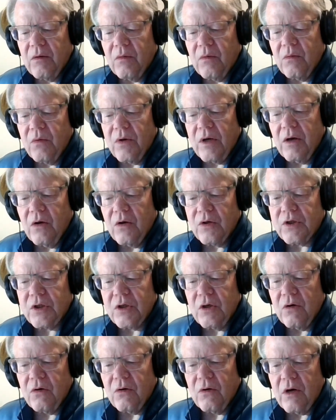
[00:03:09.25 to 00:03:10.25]
We
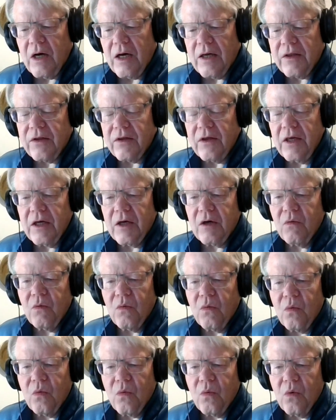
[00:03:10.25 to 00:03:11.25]
also, I think,
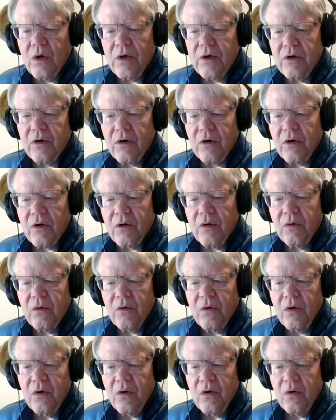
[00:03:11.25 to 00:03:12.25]
wonder
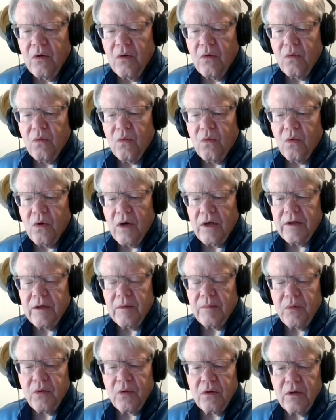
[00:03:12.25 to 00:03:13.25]
what the
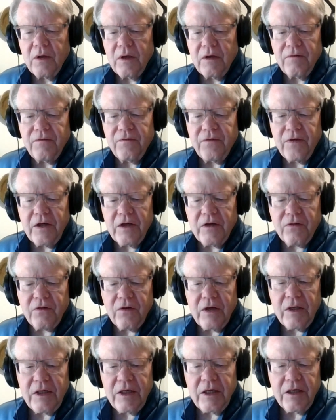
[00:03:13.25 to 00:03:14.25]
poor little fig
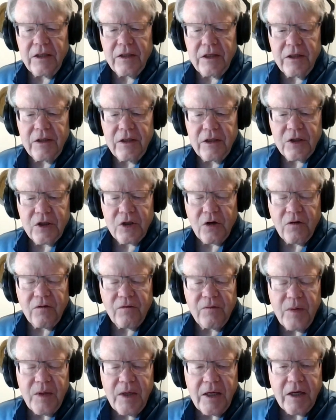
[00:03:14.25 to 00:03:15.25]
tree did to
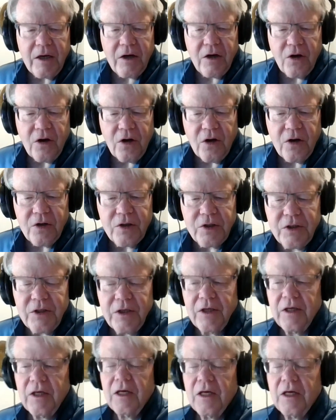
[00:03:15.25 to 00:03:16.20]
deserve being cursed.